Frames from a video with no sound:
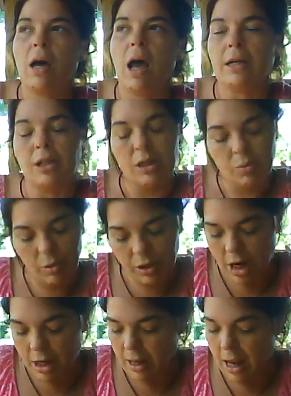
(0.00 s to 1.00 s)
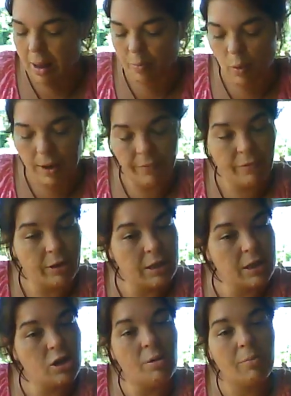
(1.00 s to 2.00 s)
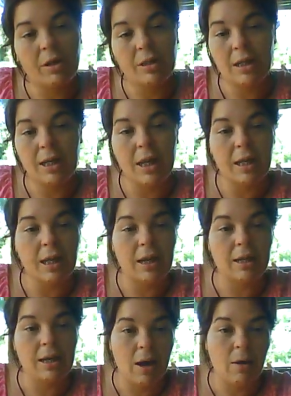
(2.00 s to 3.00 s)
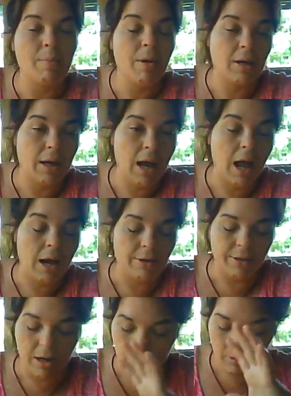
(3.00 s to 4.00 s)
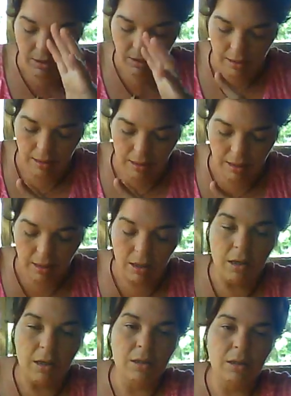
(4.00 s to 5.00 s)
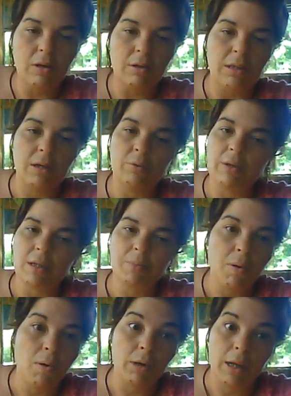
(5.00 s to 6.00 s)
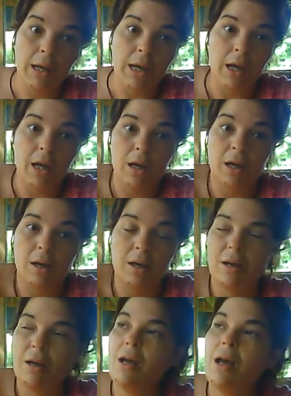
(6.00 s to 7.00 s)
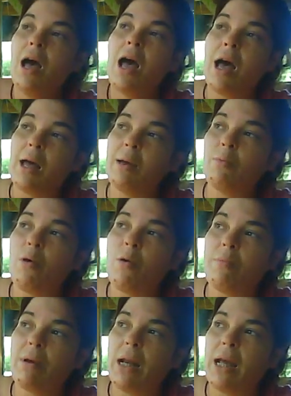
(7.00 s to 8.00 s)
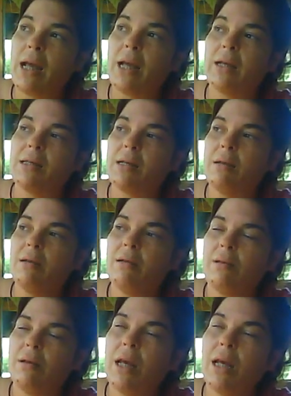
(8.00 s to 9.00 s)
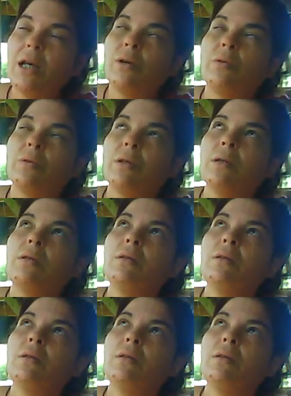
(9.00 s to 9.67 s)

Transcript: I just wish I'm waiting for this turmeric to kick in. Now I'm on a higher dose. So to deal with this poor leg, I want my leg healed.